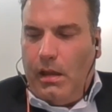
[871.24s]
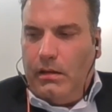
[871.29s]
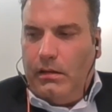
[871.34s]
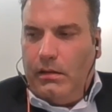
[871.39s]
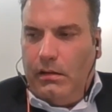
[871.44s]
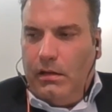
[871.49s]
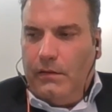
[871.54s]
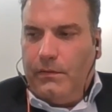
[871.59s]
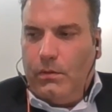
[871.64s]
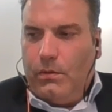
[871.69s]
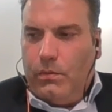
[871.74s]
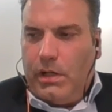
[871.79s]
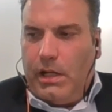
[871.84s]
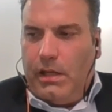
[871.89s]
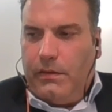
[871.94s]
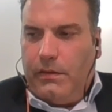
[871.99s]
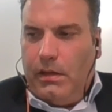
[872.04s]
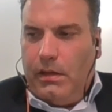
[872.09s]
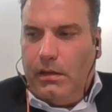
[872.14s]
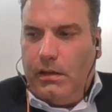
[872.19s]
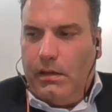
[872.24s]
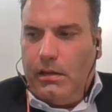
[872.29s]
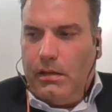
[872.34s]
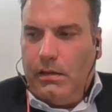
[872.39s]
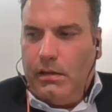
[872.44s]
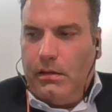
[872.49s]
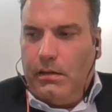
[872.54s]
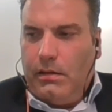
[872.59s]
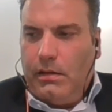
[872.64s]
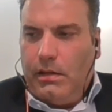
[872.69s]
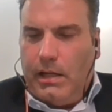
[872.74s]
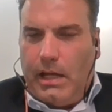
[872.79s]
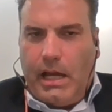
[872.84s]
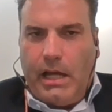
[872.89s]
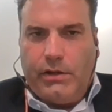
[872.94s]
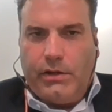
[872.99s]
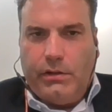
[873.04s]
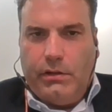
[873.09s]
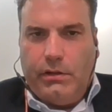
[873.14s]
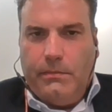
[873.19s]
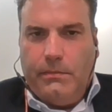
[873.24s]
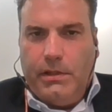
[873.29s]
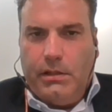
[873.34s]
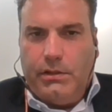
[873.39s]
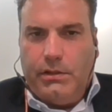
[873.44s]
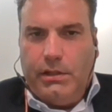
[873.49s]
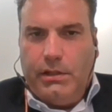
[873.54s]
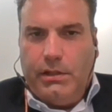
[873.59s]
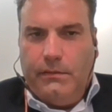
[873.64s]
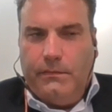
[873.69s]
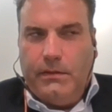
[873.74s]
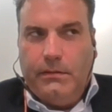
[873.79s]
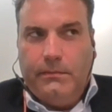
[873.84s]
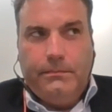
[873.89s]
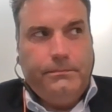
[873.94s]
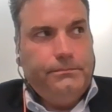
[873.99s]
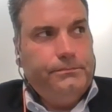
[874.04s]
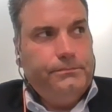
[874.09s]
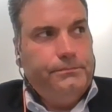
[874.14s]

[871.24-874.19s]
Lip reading: and deliver what I think can actually be achieved.